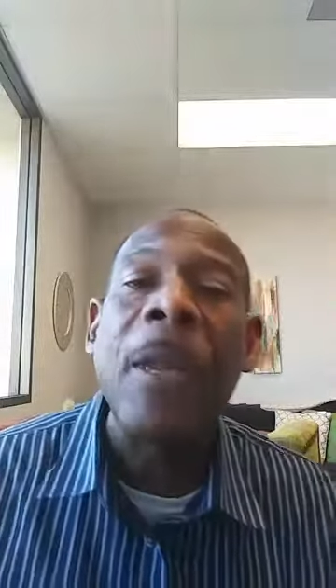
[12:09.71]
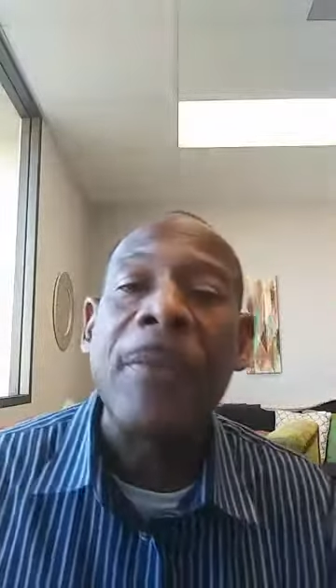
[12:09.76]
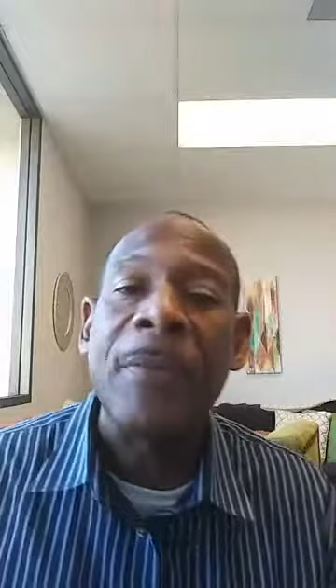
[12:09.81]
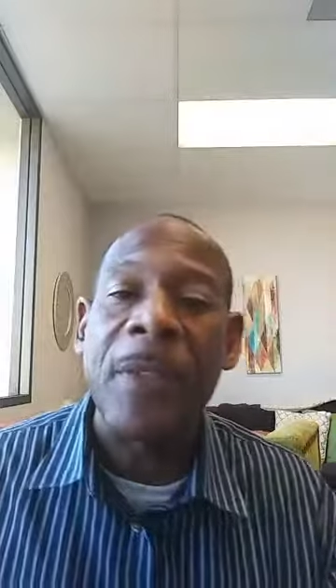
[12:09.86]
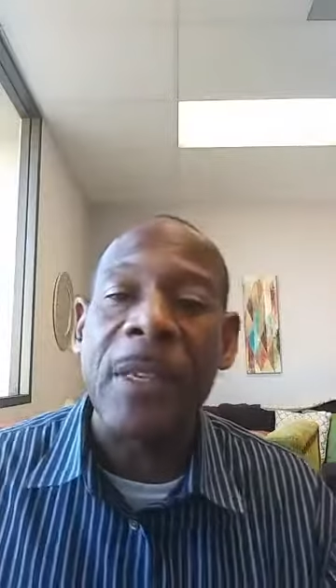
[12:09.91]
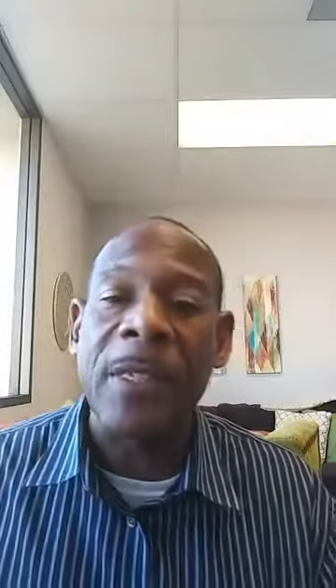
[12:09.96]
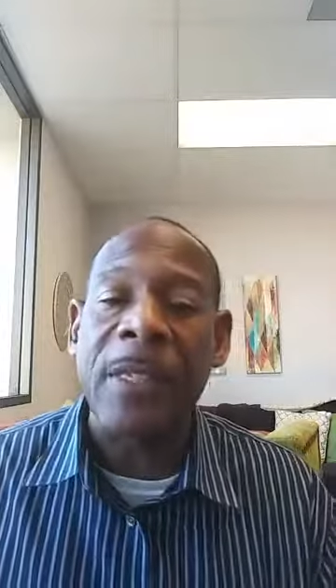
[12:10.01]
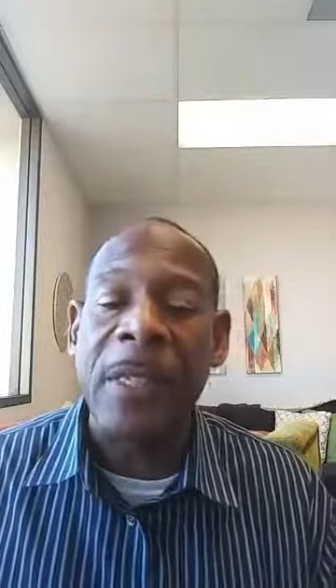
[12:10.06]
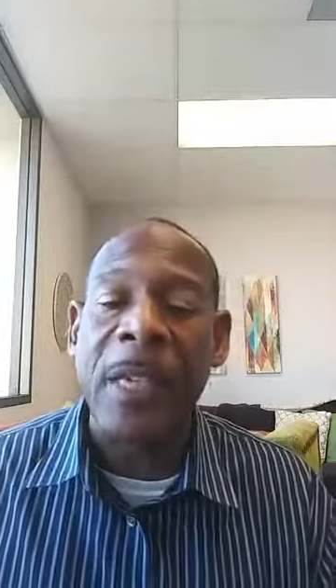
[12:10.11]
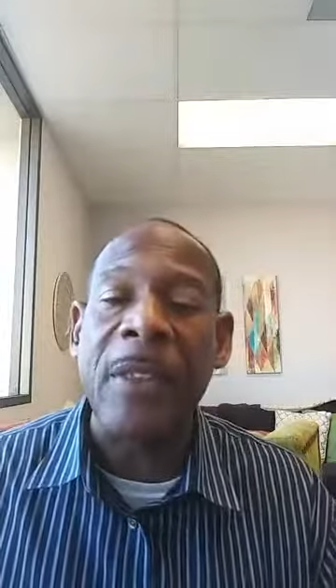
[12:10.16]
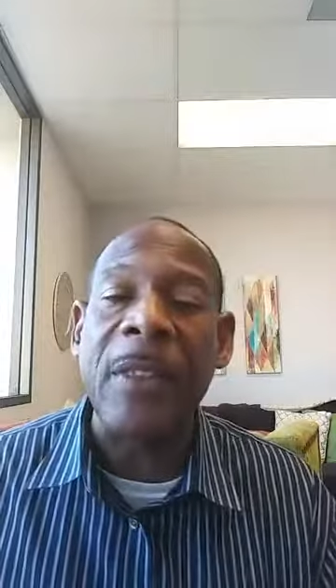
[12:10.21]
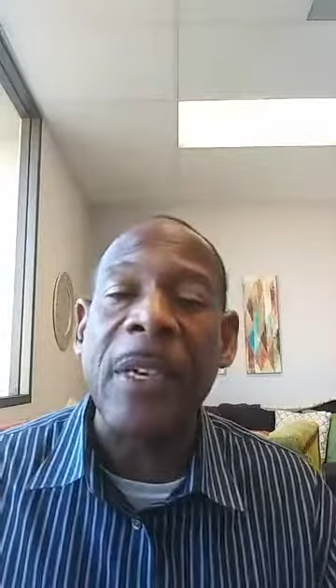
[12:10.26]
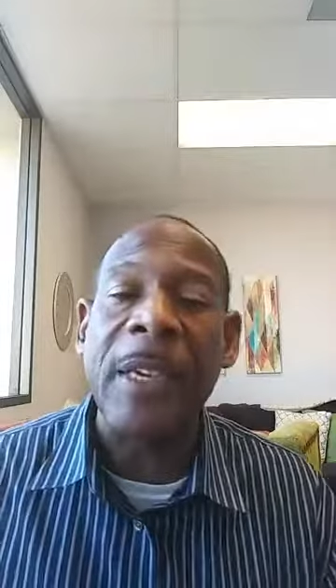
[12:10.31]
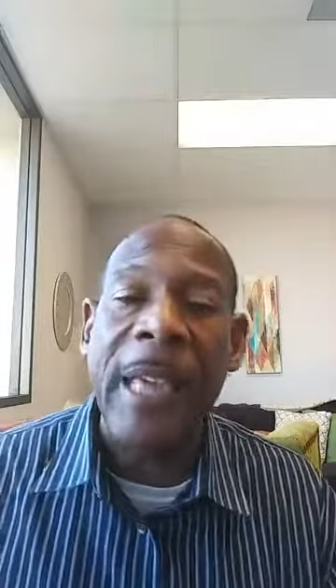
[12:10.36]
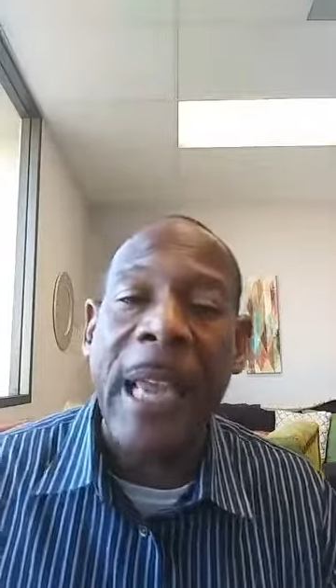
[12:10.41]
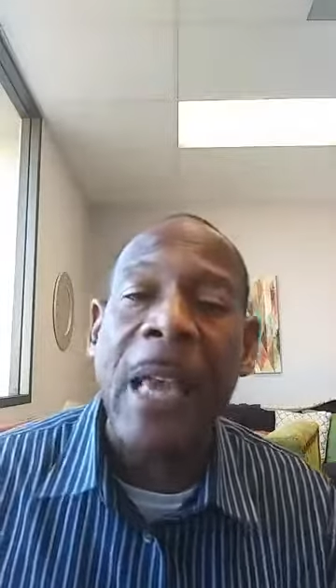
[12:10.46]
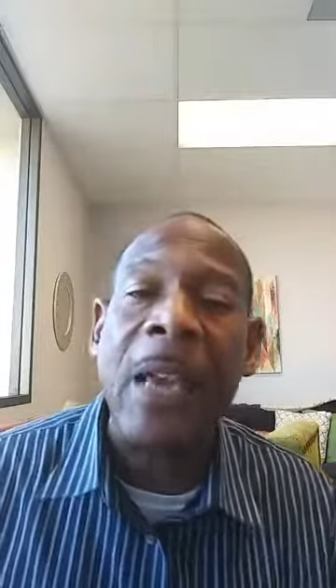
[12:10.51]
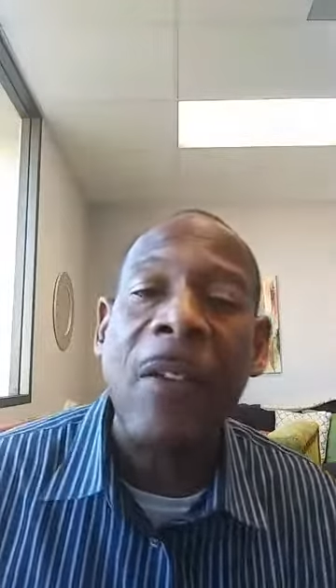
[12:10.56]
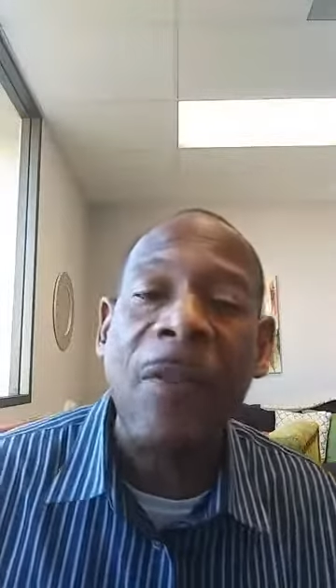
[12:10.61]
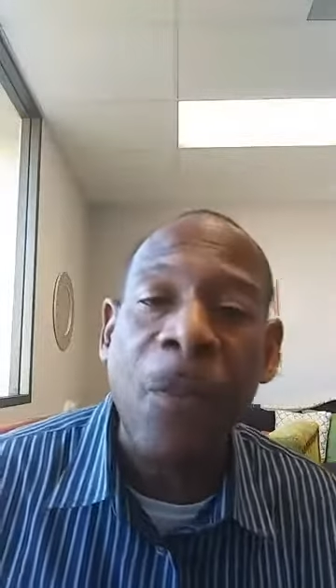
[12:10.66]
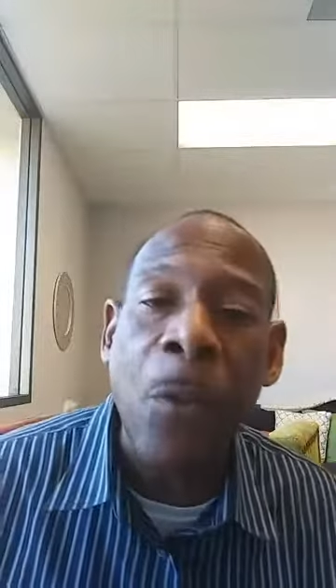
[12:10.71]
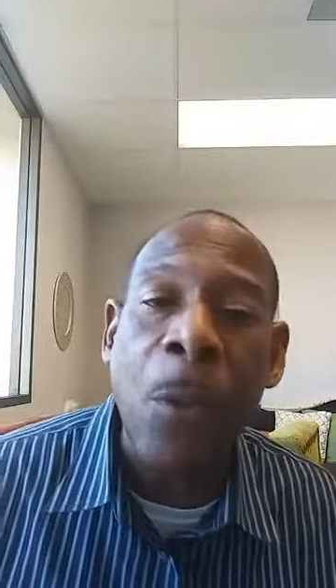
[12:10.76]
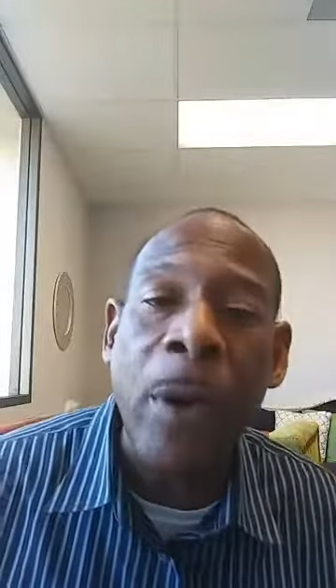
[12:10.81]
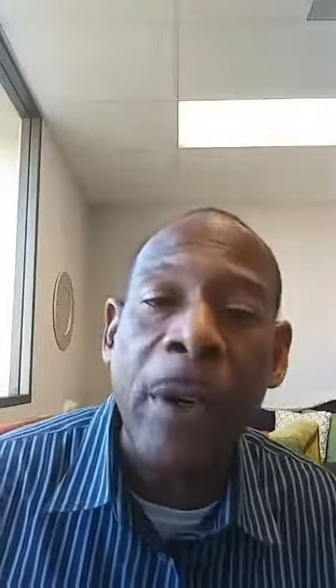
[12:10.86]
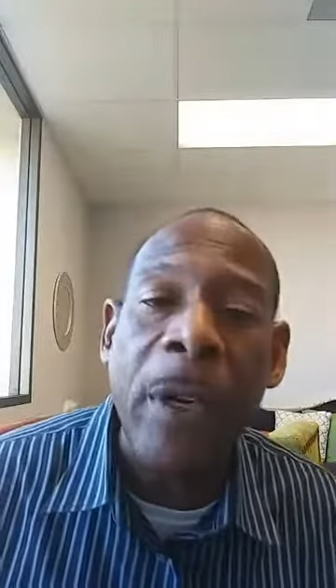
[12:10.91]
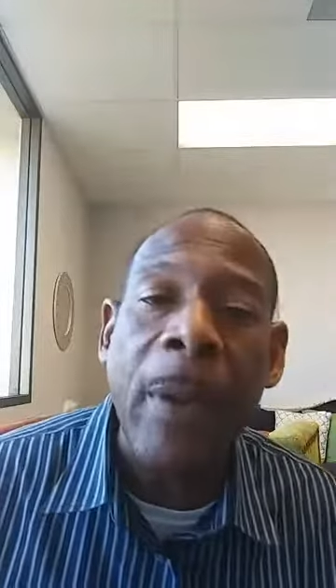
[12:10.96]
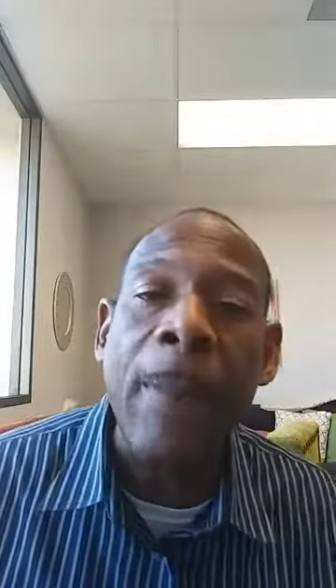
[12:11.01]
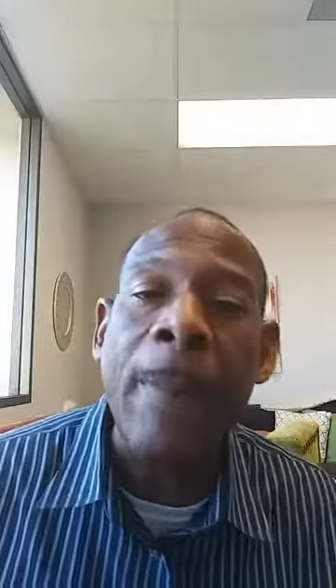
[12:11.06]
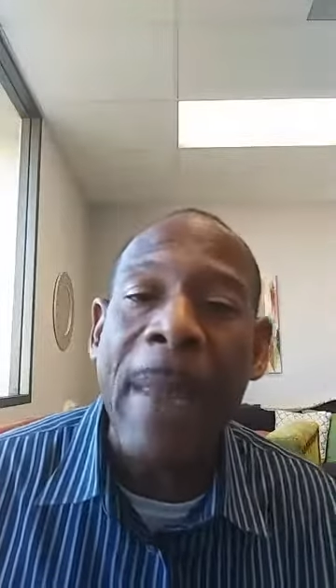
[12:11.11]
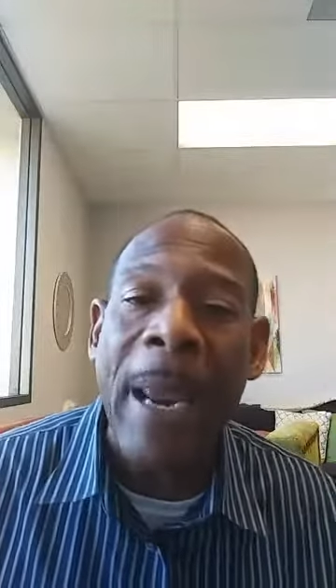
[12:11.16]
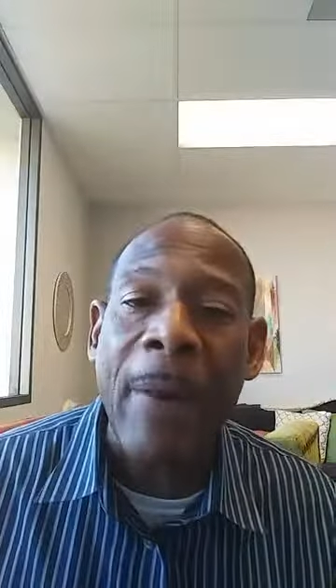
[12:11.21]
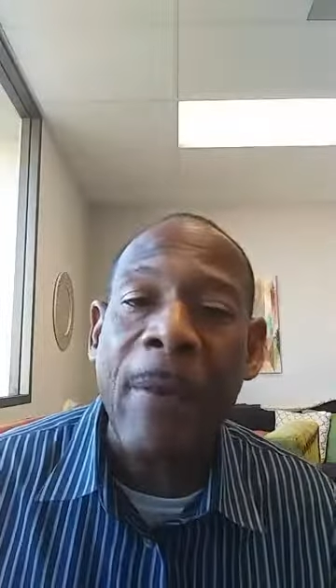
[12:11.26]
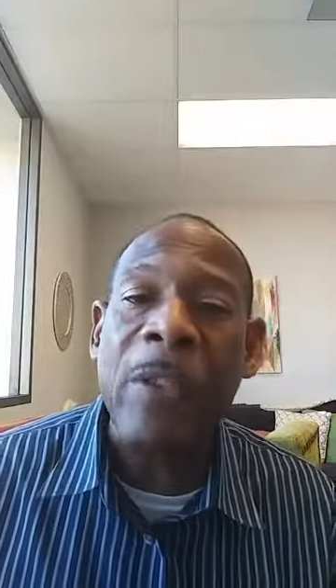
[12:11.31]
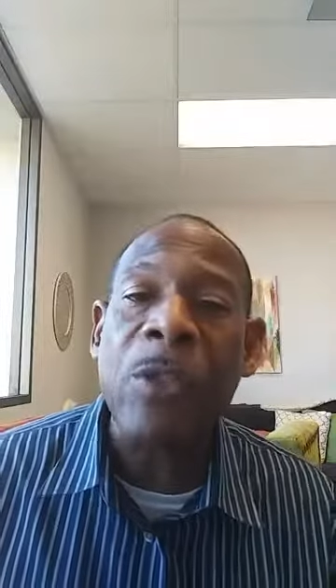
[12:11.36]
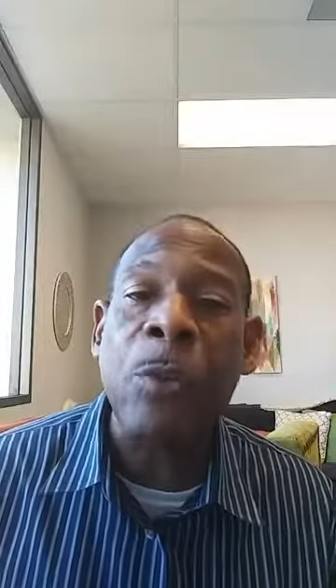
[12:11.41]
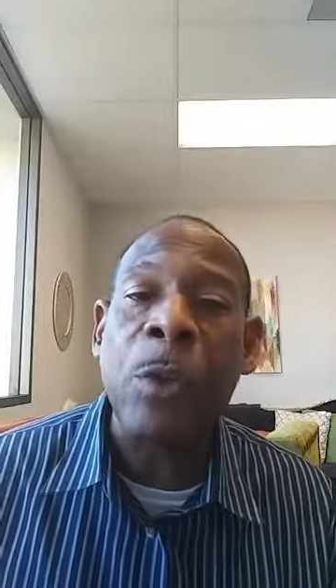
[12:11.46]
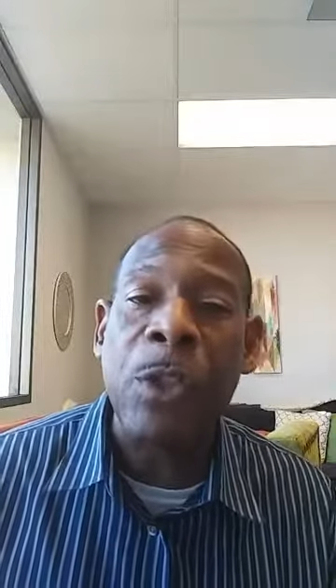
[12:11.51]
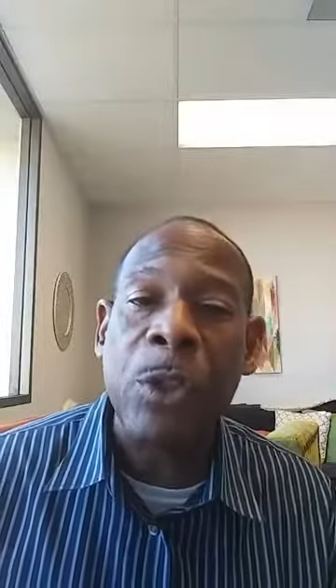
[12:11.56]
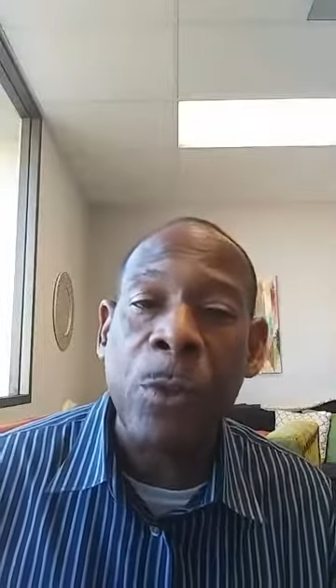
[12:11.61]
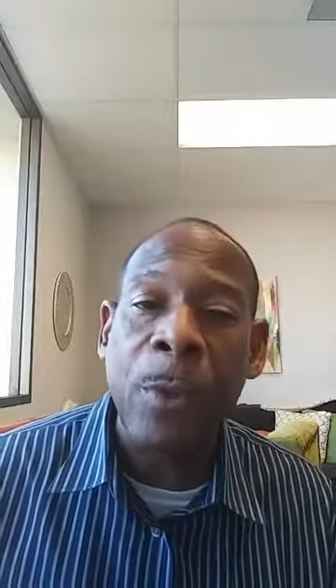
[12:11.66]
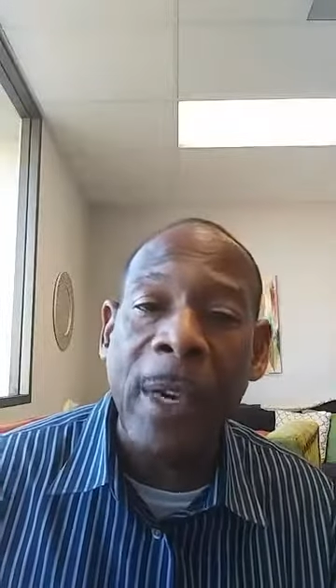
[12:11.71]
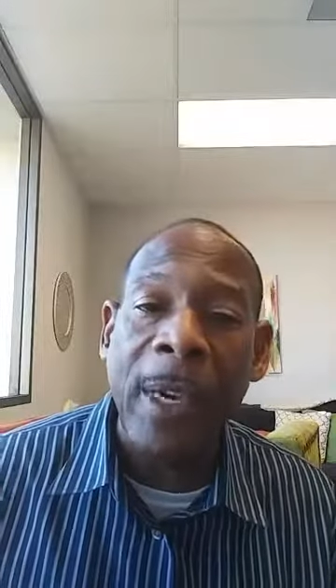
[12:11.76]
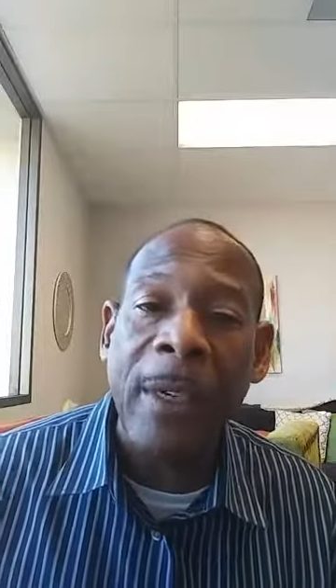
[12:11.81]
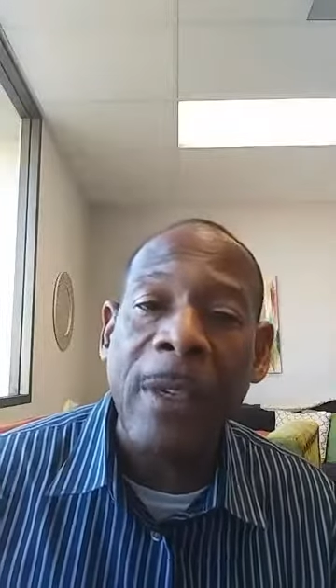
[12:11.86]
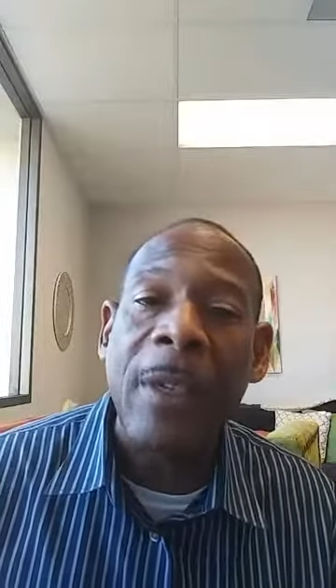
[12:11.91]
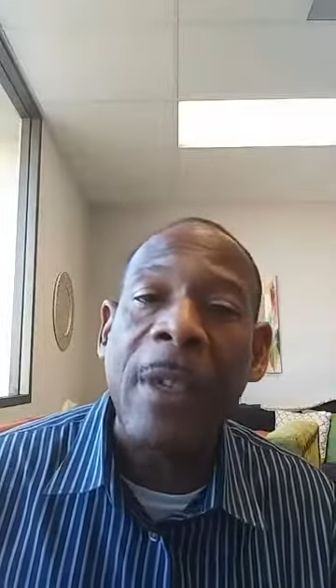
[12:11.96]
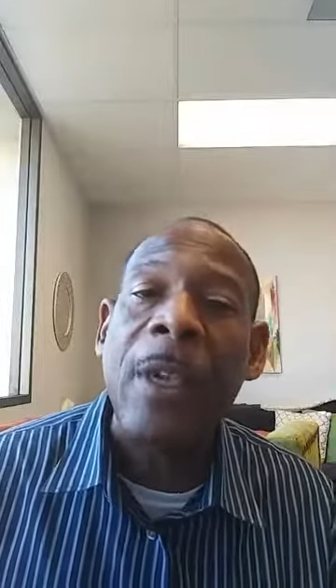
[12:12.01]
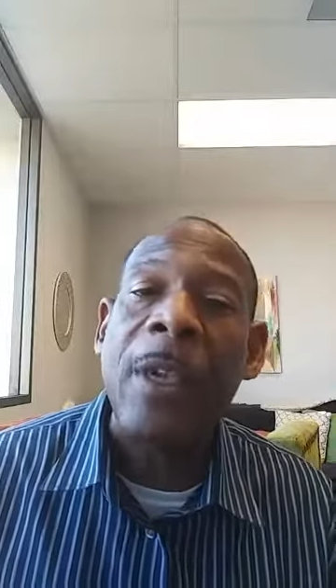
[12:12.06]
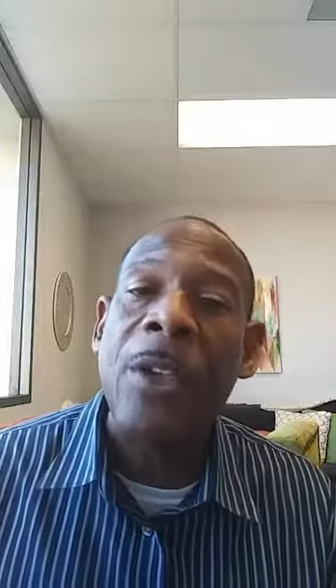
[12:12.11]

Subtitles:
the Southern California Marriage Retreat,